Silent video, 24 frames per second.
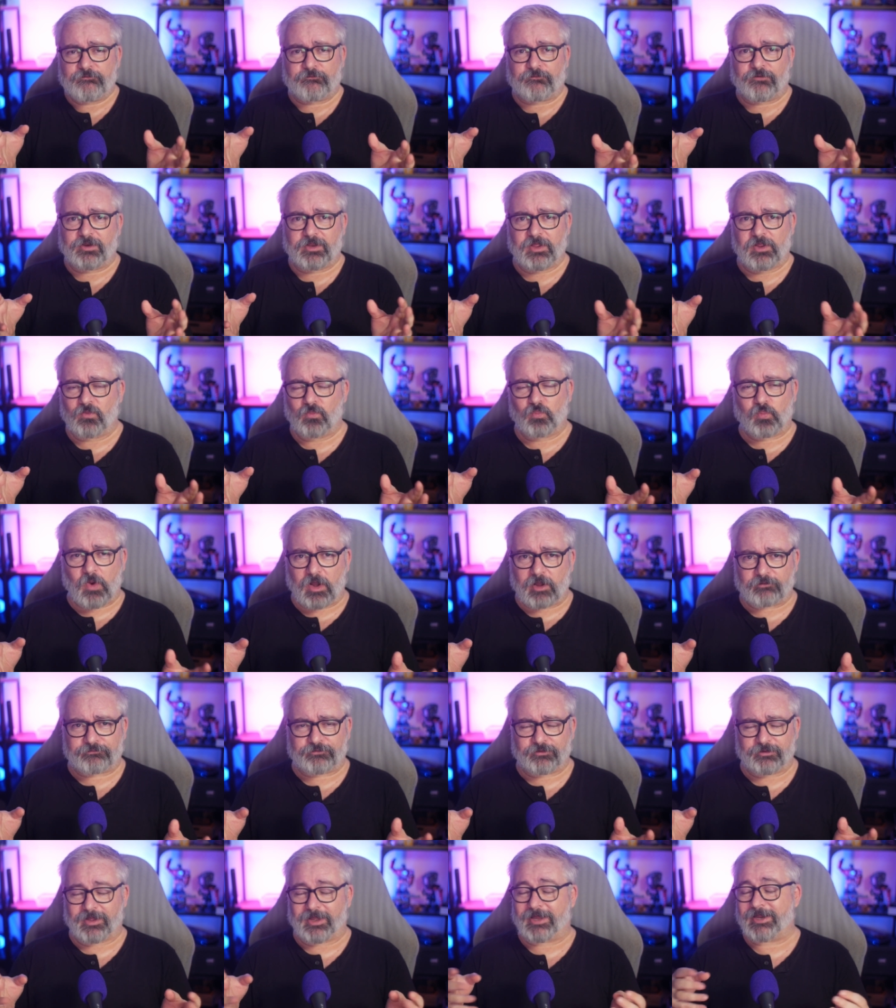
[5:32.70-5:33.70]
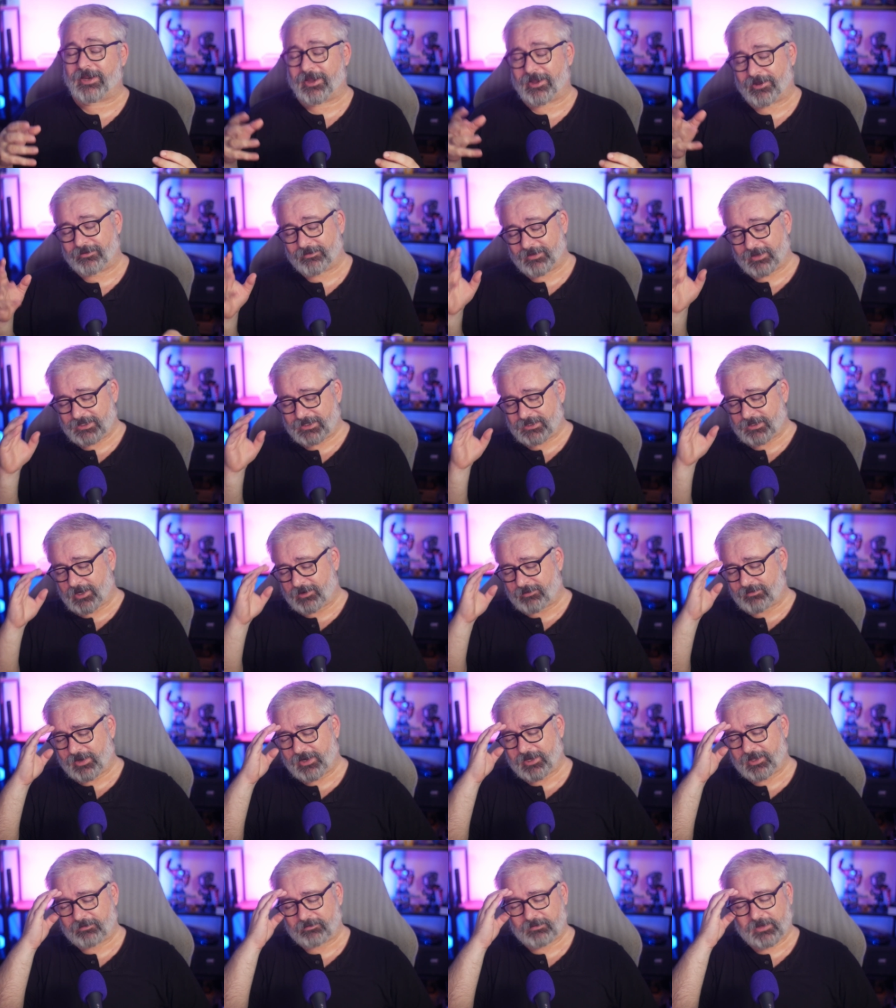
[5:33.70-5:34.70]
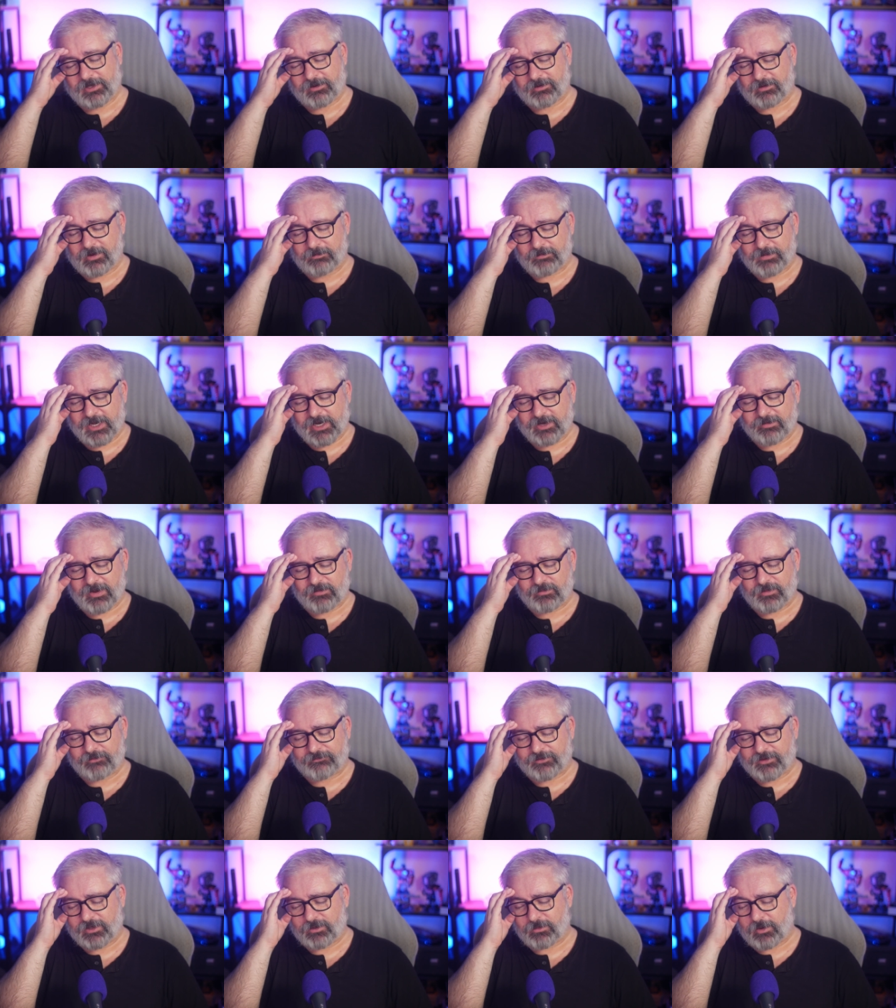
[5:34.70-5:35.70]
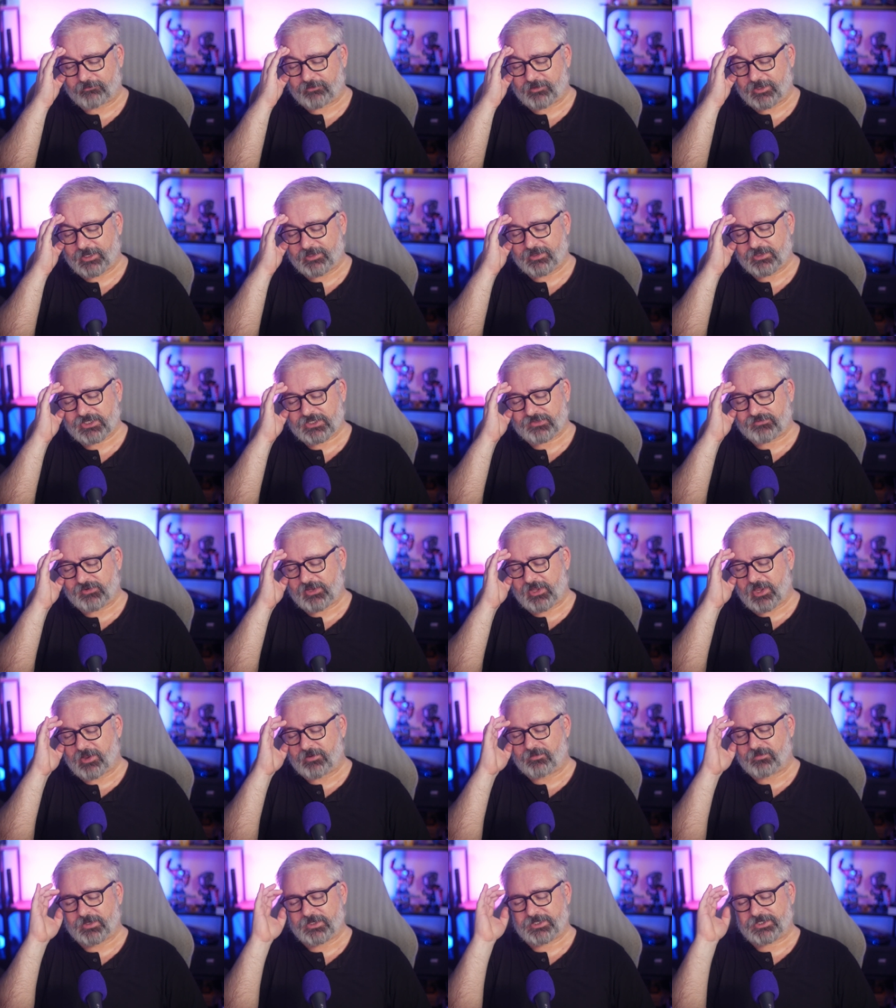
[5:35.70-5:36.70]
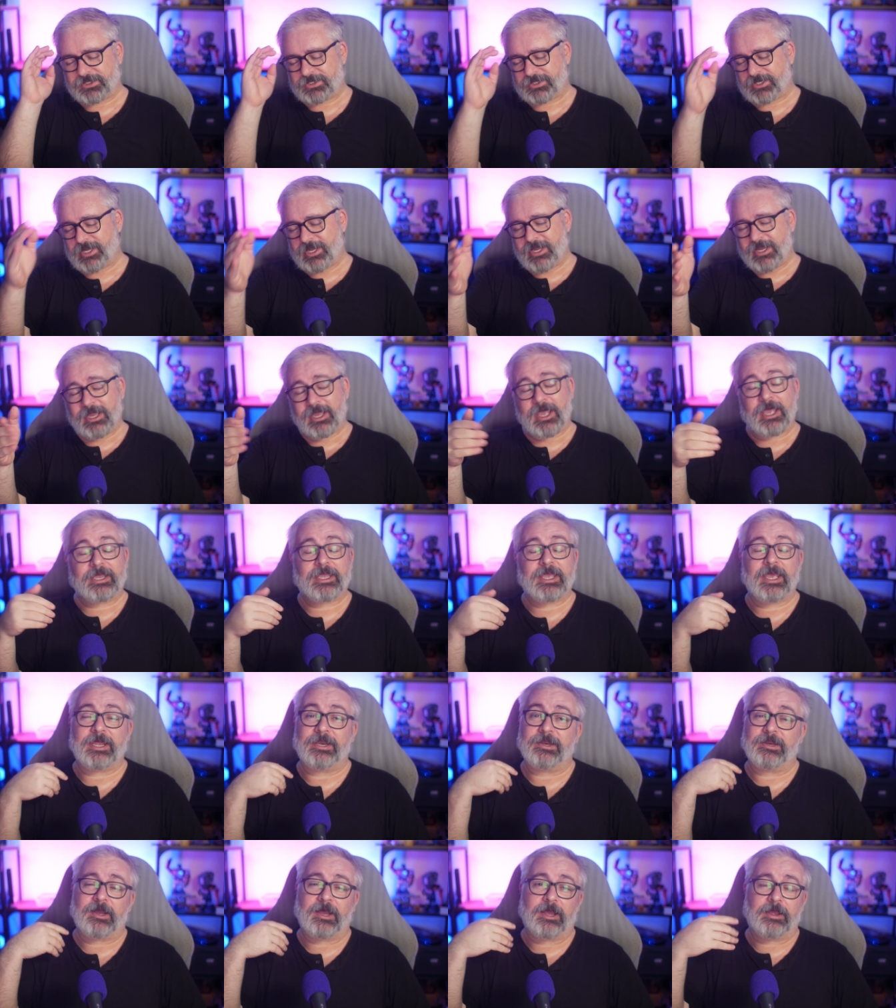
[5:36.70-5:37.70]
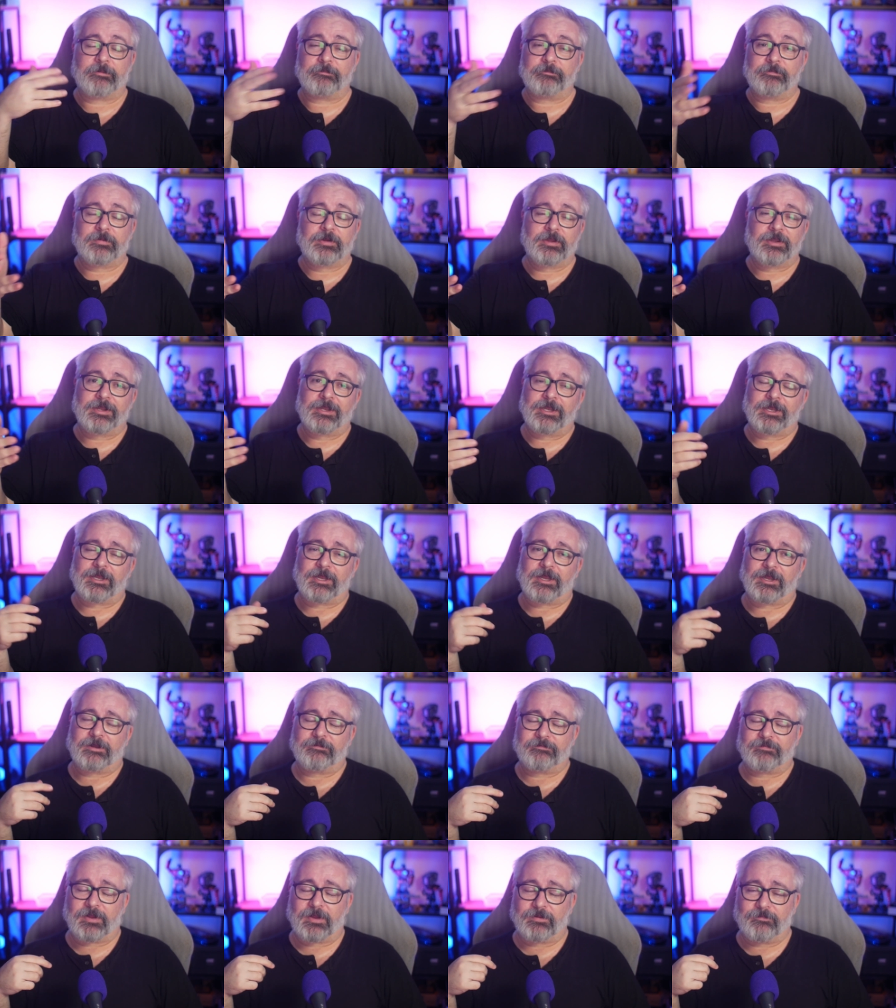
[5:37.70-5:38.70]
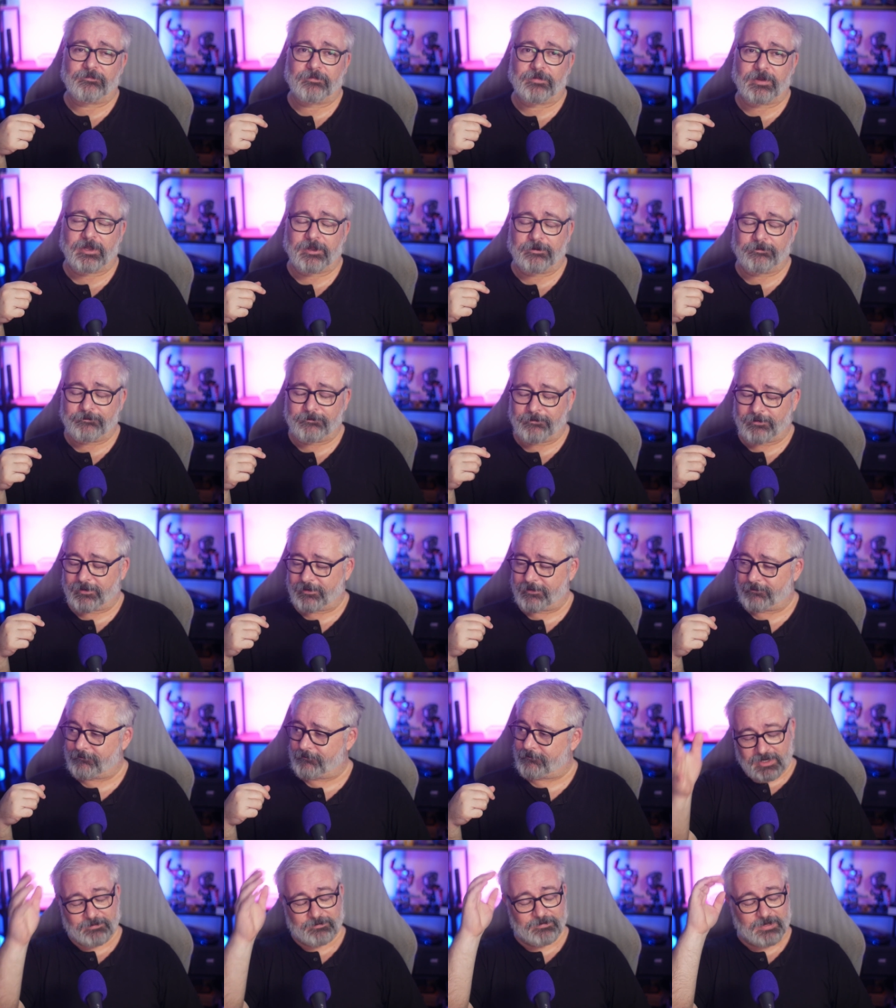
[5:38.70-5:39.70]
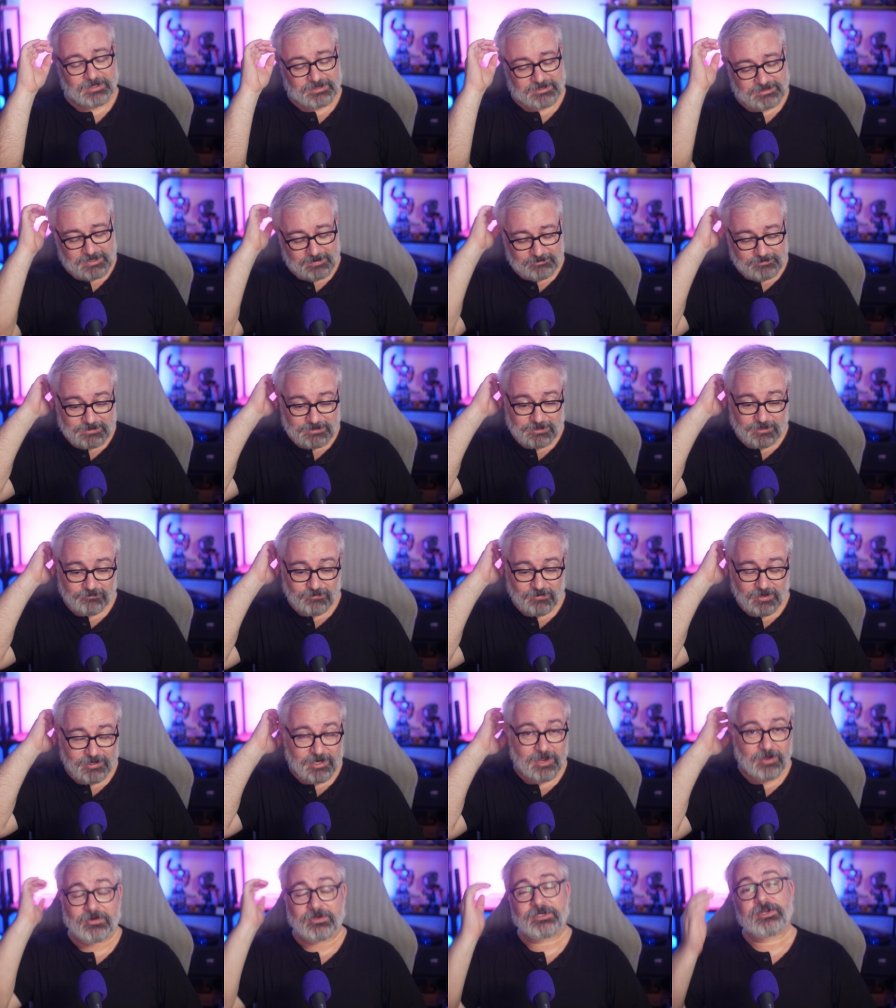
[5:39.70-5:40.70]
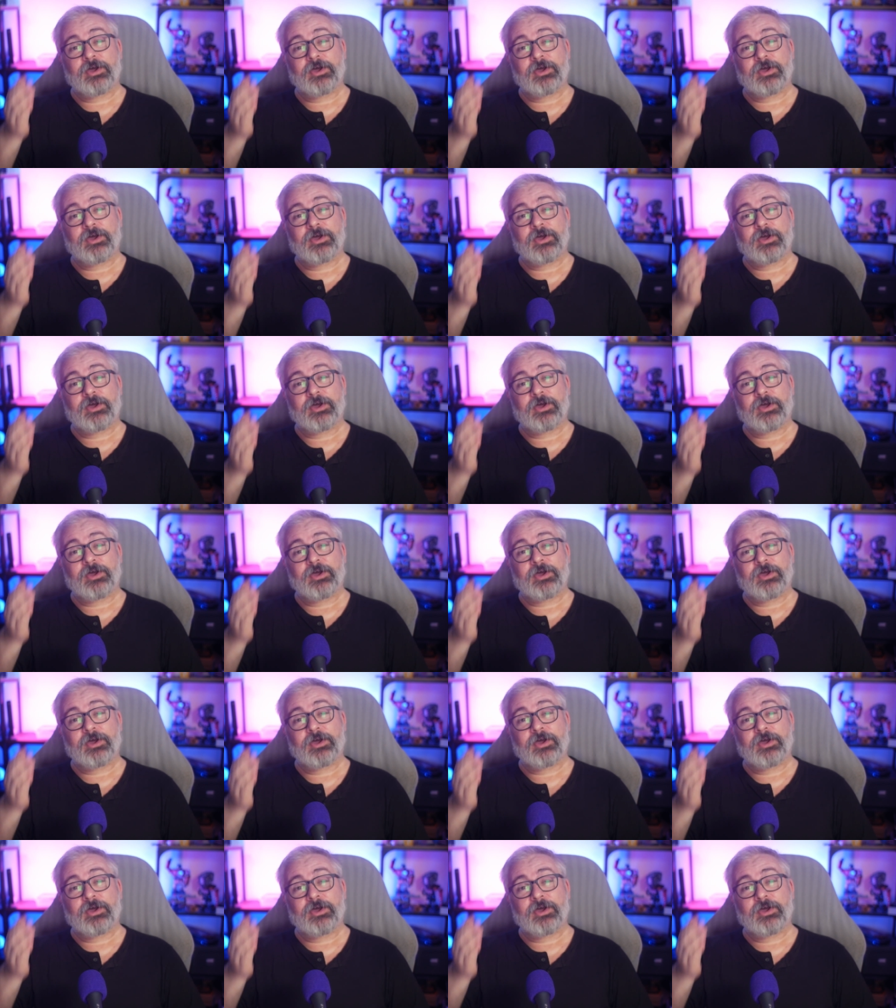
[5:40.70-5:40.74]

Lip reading: whiffle and waffle. I know it's ironic me complaining about whiffling and waffling in this video, which again, I'm in a mixed episode right now.